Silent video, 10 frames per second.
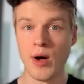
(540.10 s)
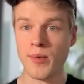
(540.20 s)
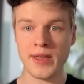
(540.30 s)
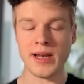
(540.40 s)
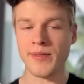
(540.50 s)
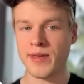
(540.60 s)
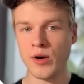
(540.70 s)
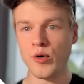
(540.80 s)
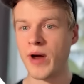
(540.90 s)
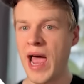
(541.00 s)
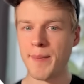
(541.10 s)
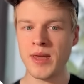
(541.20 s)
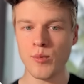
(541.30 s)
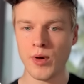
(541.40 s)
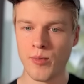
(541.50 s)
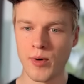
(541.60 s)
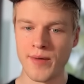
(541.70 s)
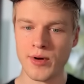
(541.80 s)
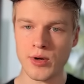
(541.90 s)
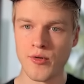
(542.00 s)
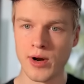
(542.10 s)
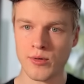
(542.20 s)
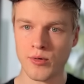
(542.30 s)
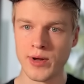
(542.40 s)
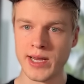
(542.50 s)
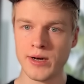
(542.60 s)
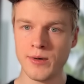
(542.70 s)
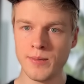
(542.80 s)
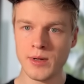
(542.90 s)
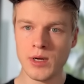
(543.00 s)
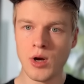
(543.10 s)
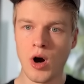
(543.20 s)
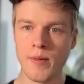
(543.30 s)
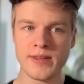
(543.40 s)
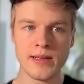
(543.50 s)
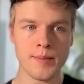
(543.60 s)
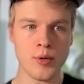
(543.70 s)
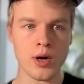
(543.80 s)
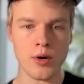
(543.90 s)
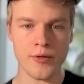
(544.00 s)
around with it until you're happy with whatever you're trying to create here. Obviously the book a